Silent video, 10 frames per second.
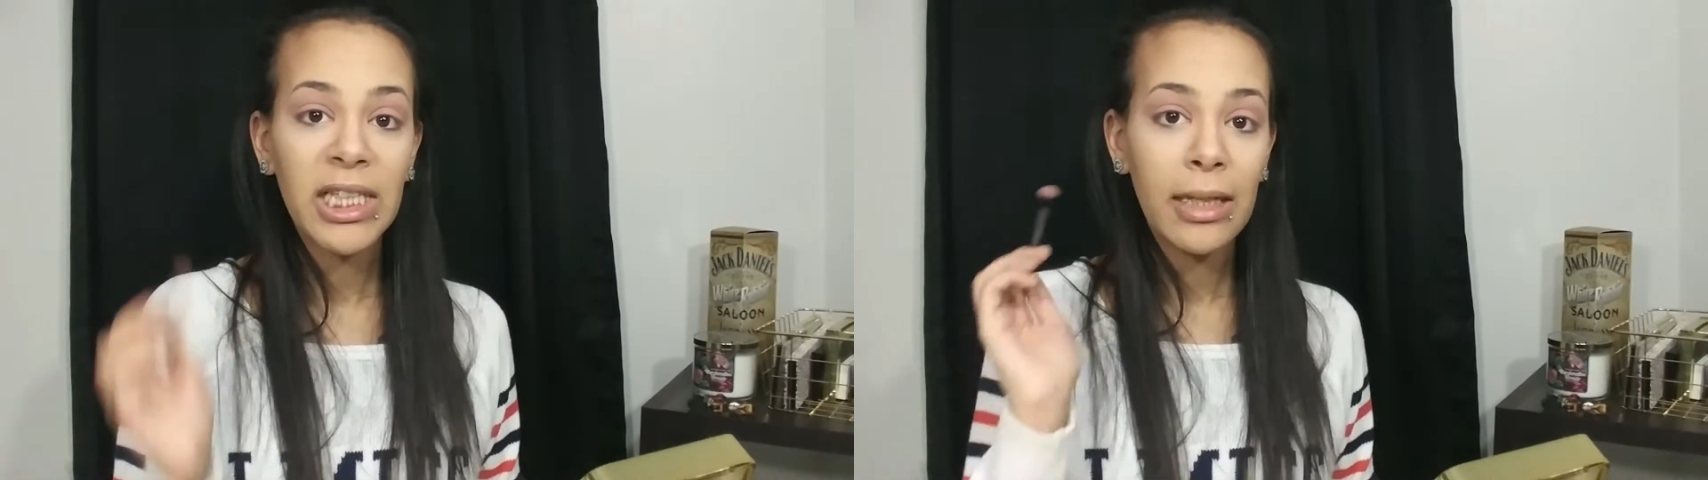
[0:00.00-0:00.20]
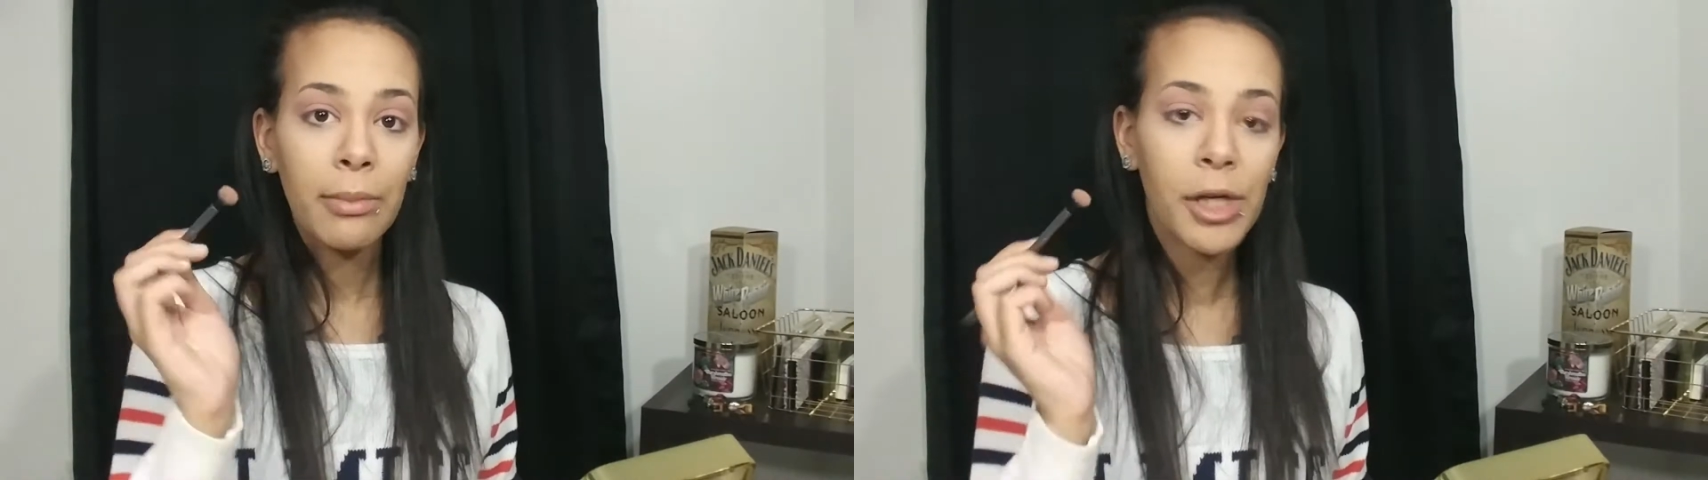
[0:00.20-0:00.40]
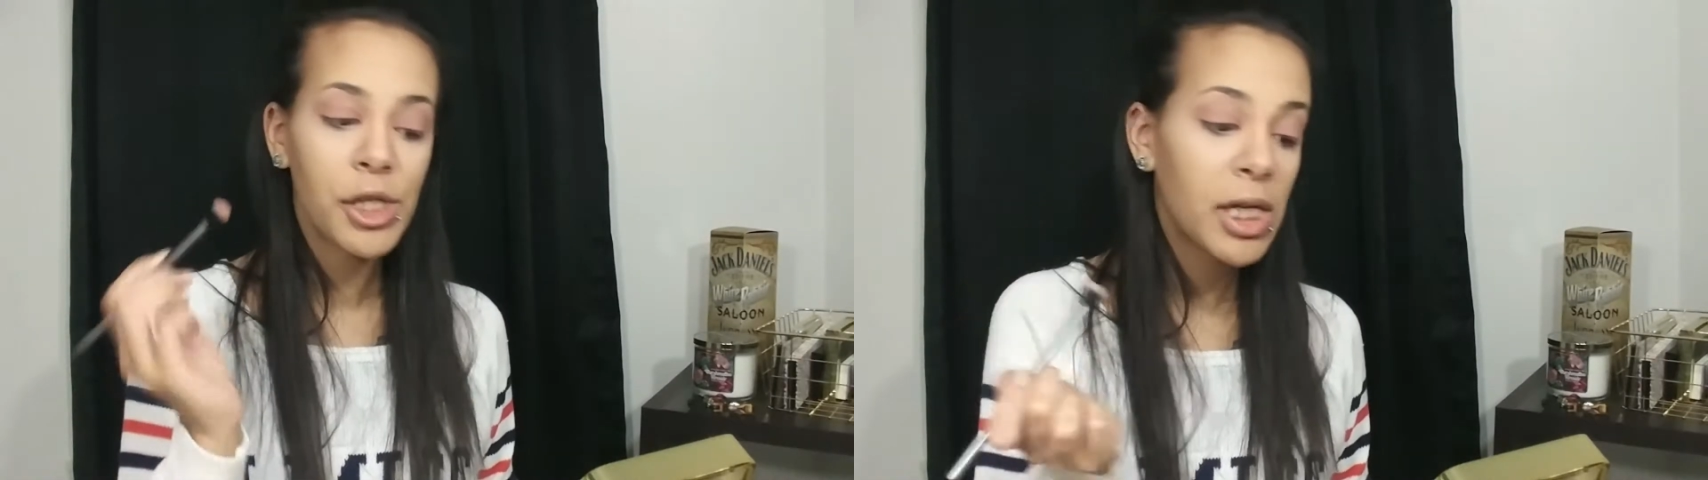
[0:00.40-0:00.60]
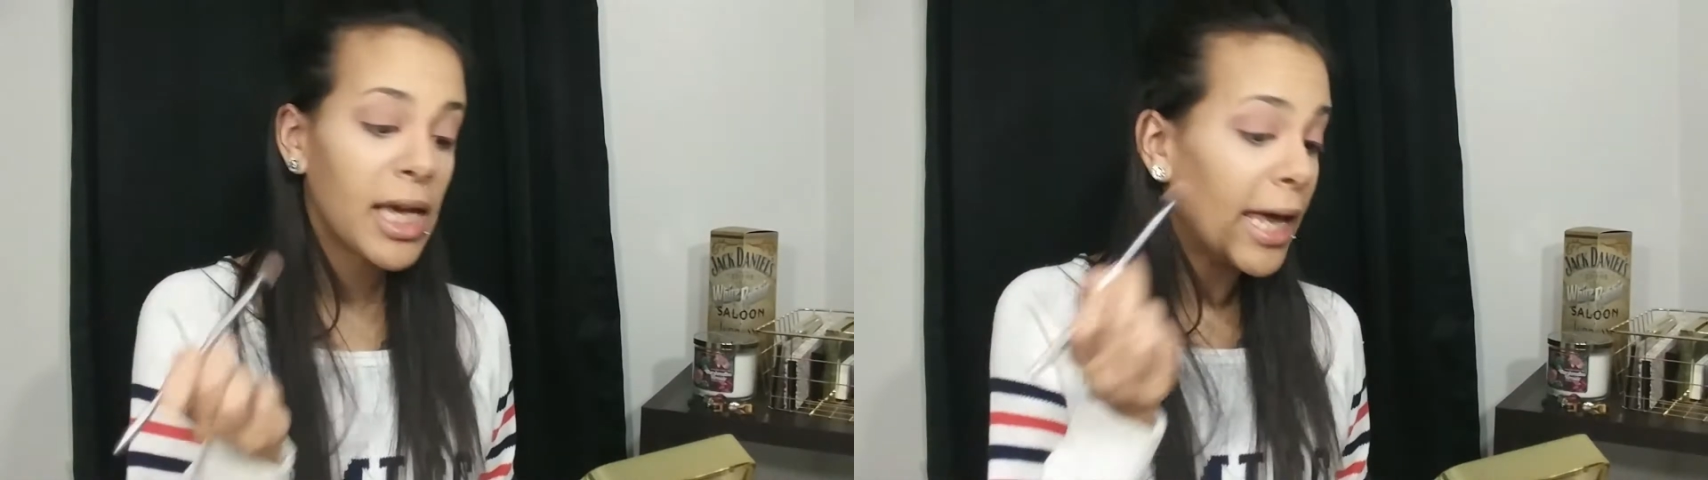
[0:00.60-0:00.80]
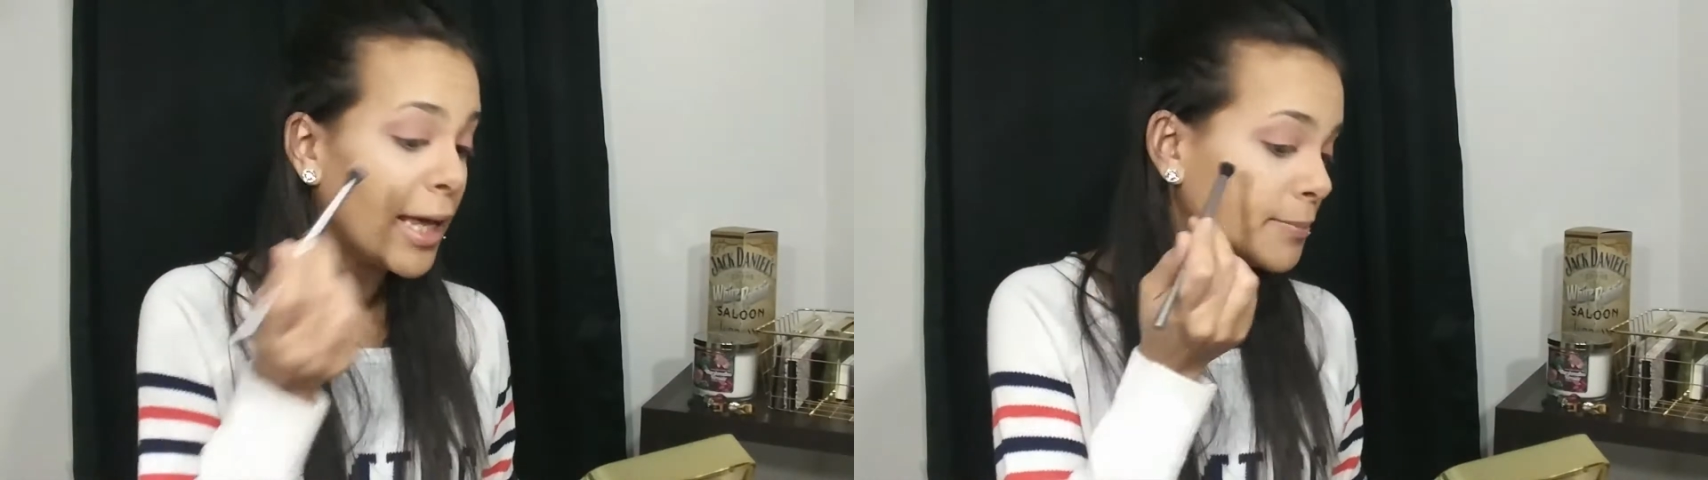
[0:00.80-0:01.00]
clean brush
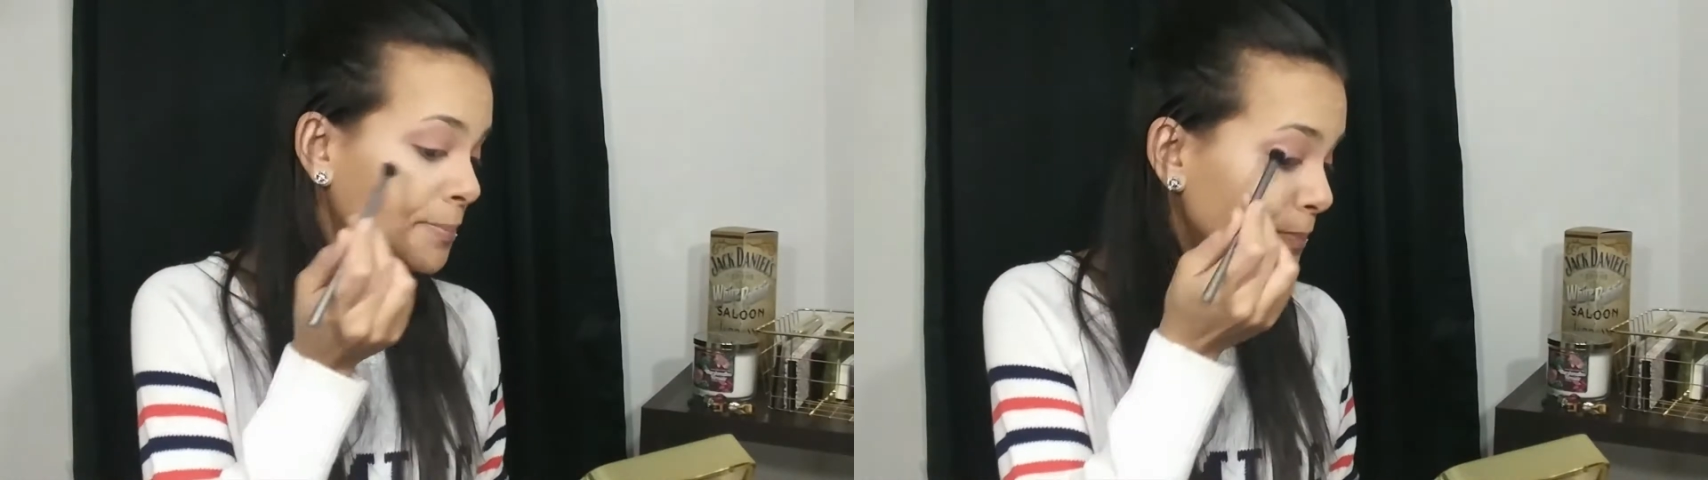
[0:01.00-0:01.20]
again